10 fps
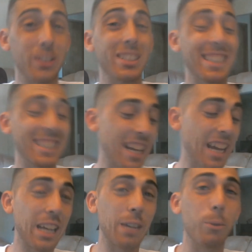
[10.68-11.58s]

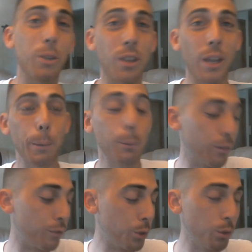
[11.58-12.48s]
today with a
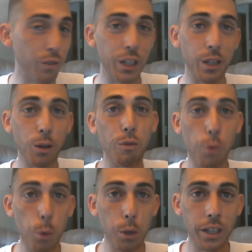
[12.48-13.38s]
review video
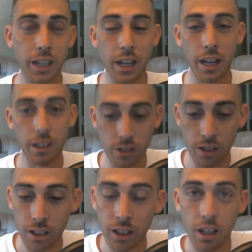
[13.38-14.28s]
for you guys.
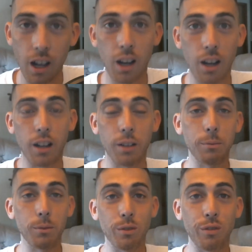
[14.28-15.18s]

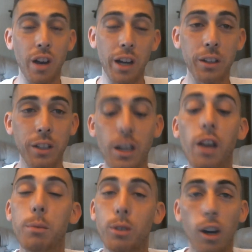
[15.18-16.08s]
Finally,
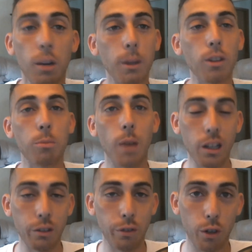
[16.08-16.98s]
I've been talking about this
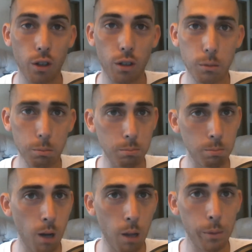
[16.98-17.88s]
mod for
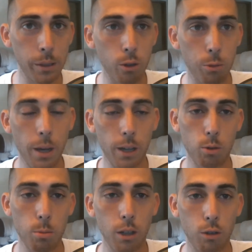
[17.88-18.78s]
probably goes back
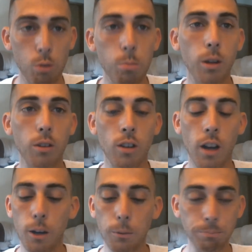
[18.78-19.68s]
to about 2 months
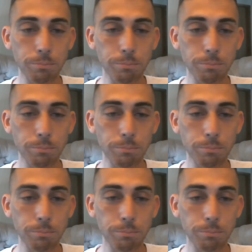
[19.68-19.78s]
now,